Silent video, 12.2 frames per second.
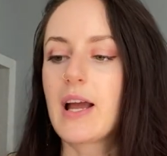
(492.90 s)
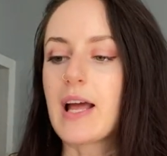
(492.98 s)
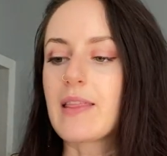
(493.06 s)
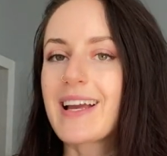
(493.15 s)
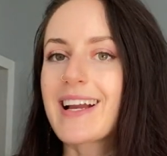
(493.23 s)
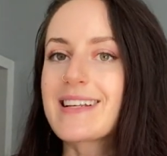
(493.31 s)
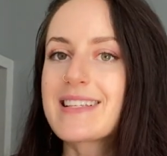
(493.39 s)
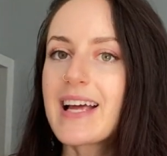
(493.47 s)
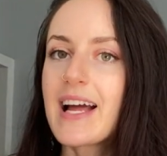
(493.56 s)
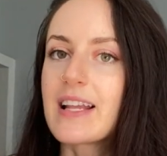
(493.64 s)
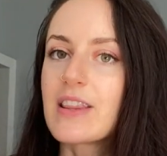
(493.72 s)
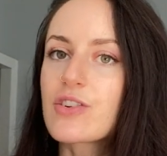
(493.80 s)
And like I
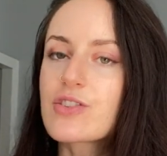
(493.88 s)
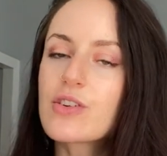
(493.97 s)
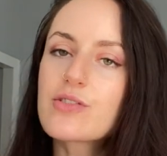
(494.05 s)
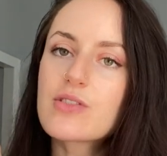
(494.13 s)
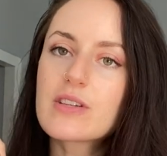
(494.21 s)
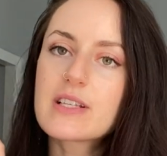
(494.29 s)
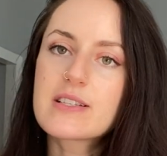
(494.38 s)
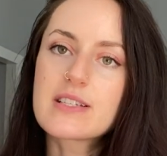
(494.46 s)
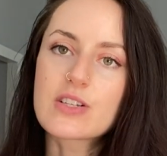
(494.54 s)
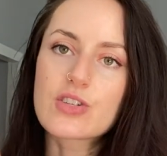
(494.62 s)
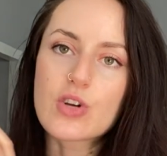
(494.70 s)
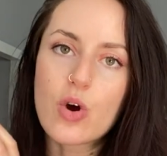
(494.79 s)
said, there's also these
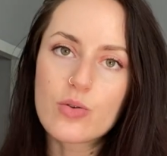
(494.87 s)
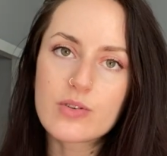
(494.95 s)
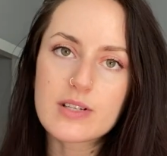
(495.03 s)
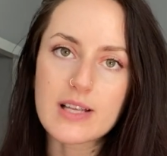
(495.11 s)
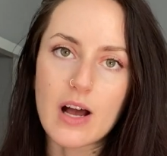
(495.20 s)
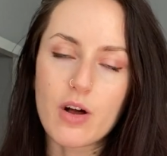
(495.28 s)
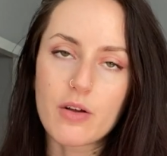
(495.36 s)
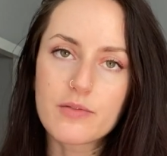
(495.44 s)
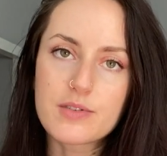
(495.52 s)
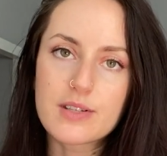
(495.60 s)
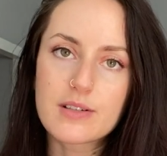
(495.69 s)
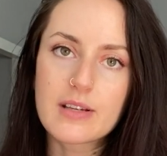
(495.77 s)
disowned
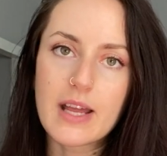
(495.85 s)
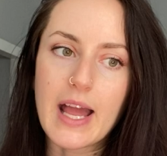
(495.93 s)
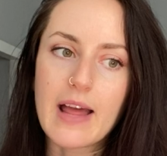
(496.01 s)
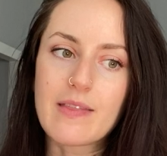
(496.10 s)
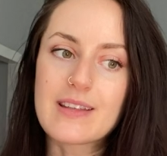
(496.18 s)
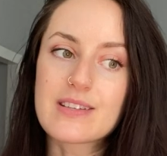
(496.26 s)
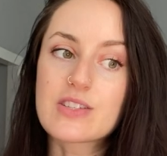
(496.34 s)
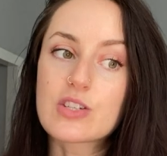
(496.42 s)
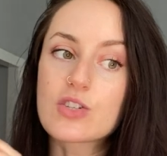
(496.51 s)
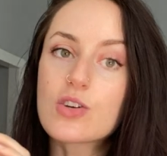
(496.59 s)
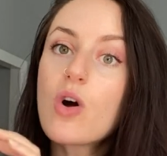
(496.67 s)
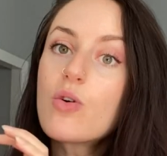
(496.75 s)
selves and these
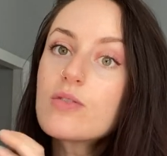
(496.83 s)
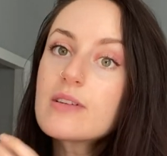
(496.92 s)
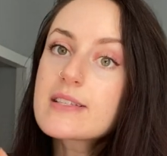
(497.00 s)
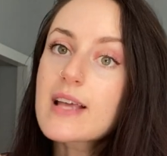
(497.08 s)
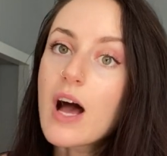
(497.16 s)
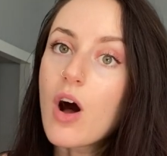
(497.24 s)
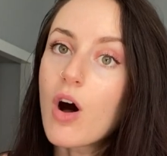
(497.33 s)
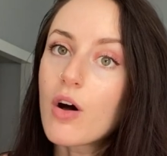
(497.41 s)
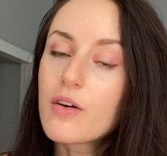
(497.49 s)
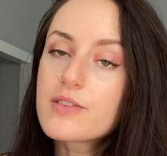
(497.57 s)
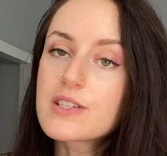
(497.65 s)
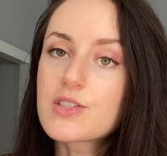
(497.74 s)
disowned
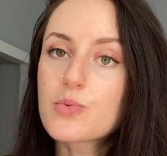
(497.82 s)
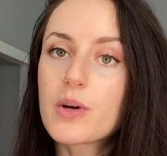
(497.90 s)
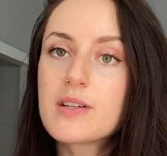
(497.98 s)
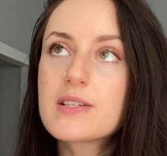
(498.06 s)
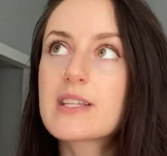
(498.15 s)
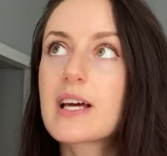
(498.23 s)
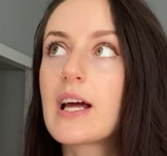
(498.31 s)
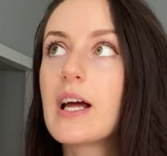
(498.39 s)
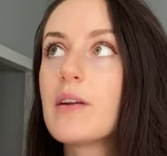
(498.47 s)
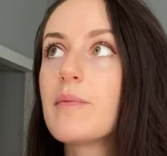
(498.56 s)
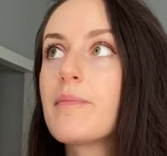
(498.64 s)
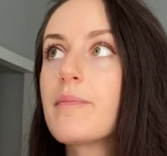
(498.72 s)
selves, these ones
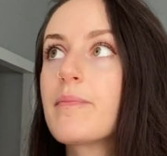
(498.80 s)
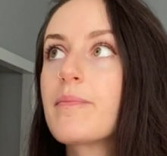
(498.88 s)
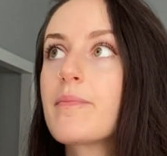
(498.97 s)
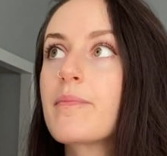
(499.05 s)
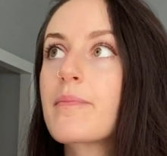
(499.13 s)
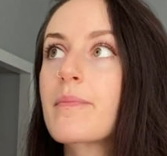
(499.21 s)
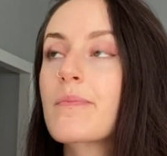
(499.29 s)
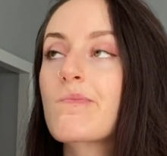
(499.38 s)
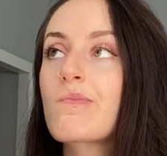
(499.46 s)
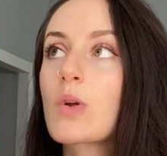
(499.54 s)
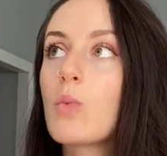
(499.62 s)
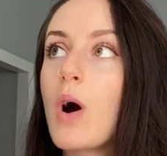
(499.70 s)
that,
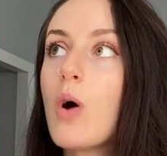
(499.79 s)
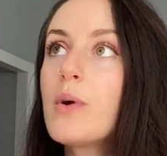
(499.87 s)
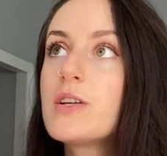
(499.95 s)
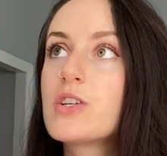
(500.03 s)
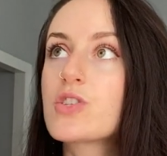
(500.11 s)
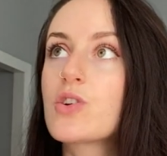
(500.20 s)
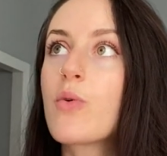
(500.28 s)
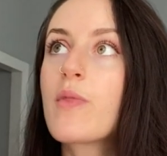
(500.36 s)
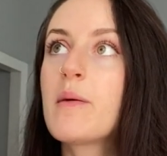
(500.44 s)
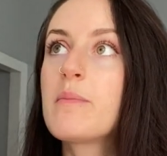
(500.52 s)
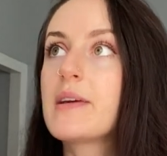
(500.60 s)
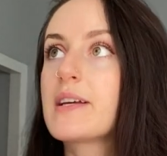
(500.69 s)
well, we disown
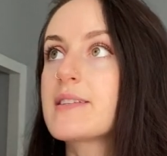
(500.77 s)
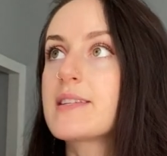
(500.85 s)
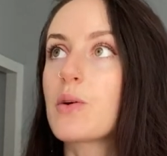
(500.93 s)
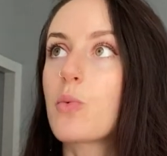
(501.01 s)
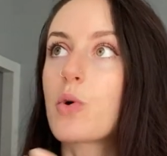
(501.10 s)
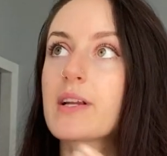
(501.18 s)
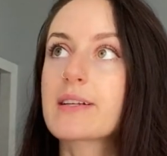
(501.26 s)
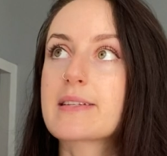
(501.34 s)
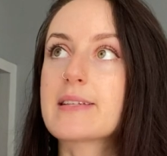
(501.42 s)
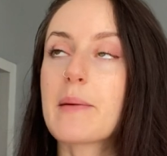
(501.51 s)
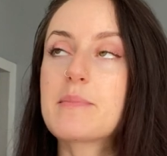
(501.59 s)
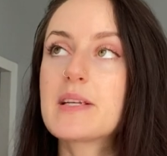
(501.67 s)
them because they weren't
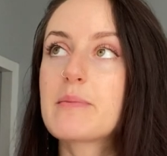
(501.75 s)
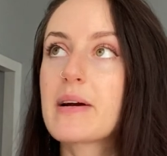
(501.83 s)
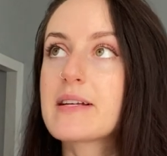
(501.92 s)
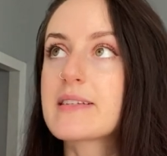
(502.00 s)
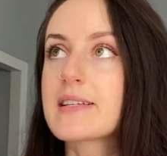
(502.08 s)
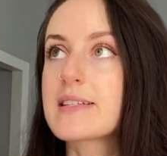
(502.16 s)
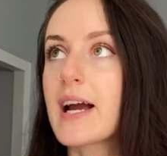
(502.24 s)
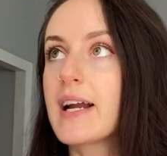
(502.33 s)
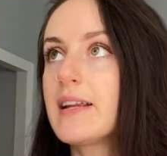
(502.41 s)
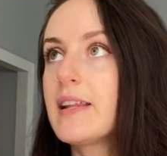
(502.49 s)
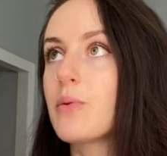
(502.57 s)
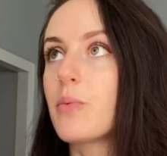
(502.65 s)
accepted by
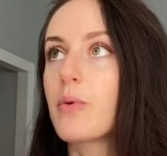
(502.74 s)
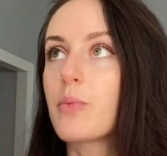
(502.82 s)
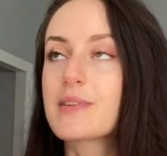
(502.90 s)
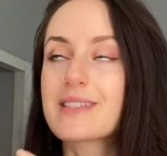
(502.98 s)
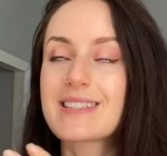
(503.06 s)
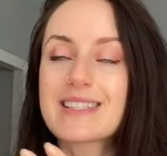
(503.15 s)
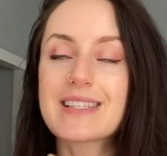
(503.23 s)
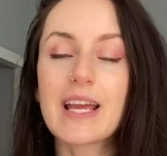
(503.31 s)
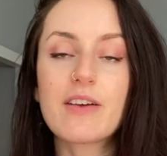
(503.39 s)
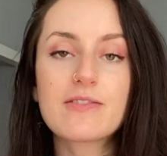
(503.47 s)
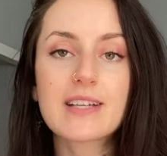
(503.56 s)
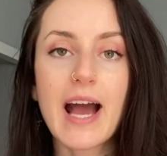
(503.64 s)
society. They wasn't
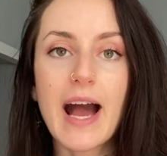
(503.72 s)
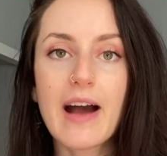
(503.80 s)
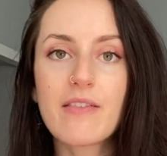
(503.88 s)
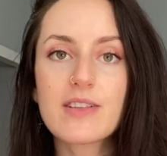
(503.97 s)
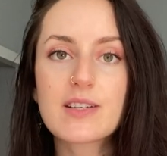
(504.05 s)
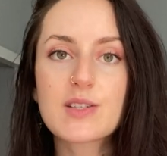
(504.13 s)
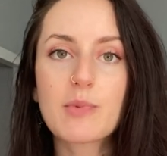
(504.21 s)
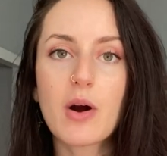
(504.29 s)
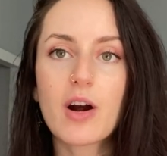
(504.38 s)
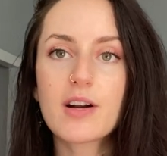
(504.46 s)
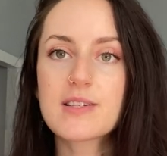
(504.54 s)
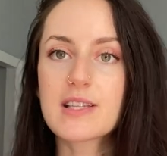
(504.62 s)
safe to have these
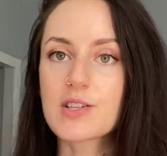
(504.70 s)
parts.